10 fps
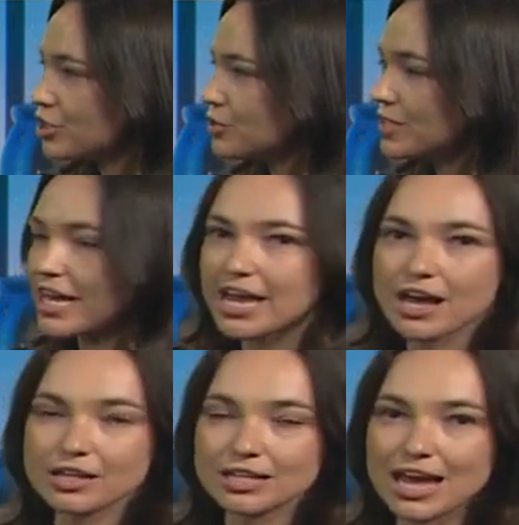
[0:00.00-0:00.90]
Tuesday,
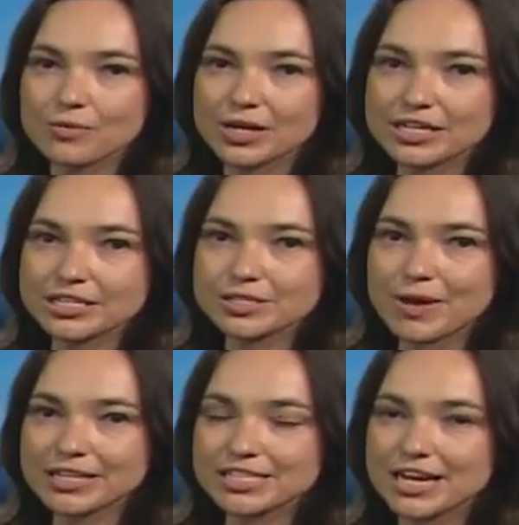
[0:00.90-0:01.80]
a light wind
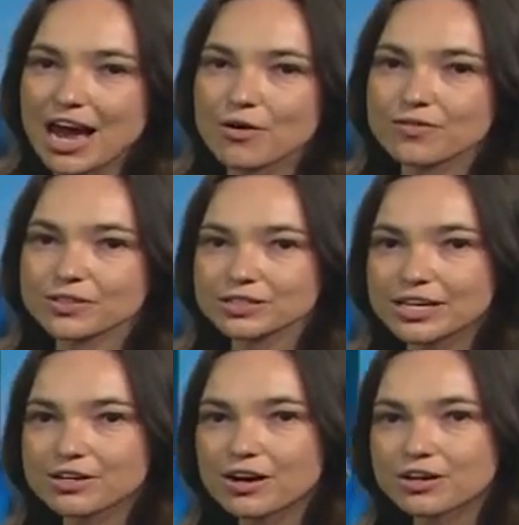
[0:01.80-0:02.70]
expected. However,
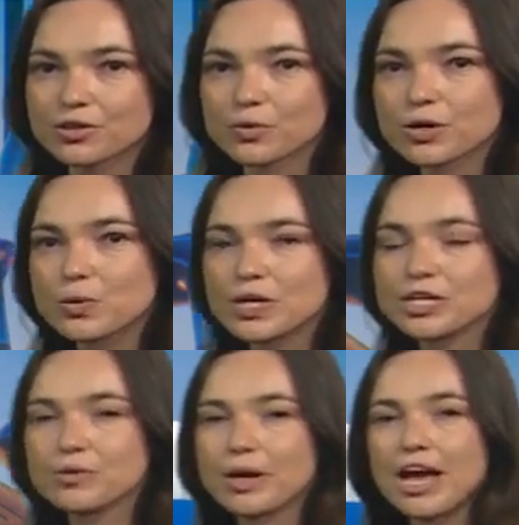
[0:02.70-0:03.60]
later on in the work week,
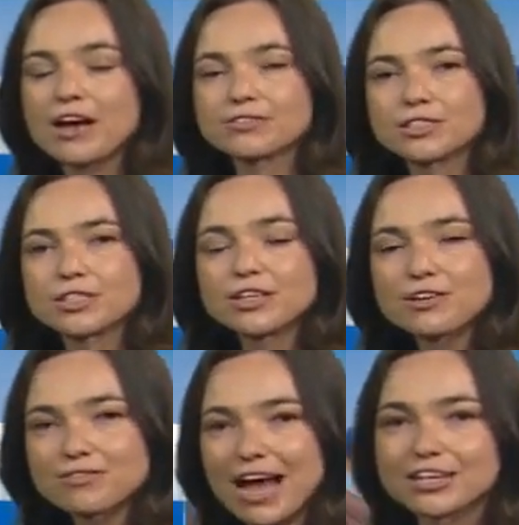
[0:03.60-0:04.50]
you may have to
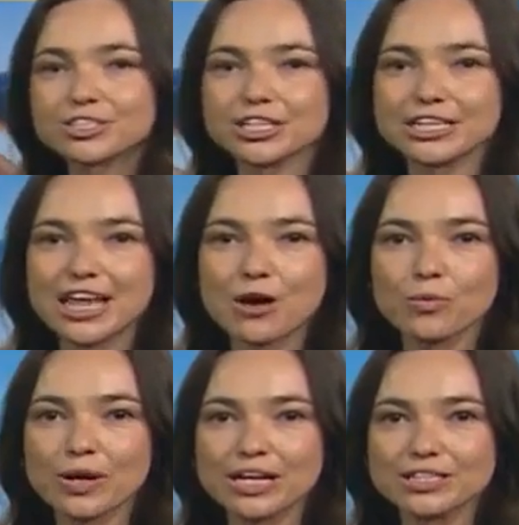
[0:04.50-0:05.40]
factor in that
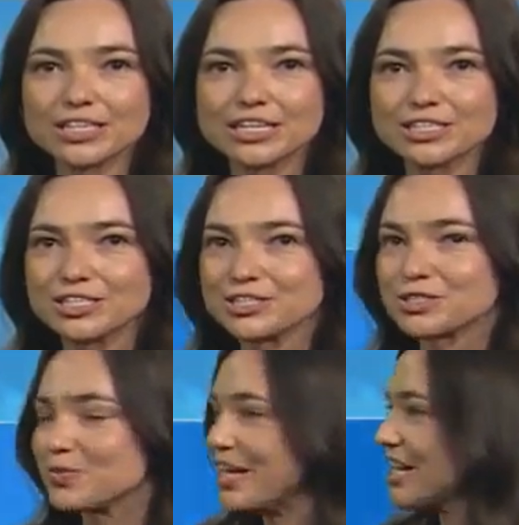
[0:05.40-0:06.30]
wind into your
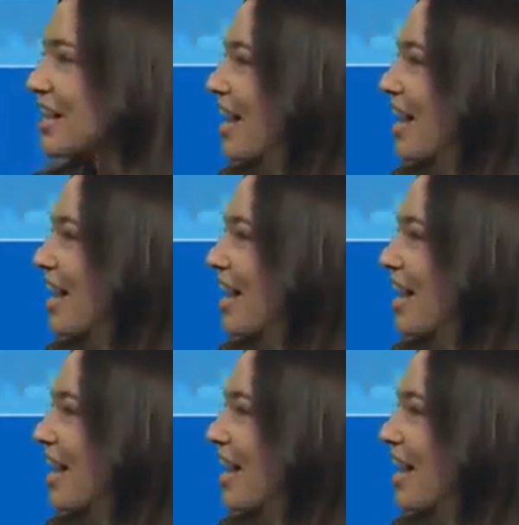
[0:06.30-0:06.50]
swing.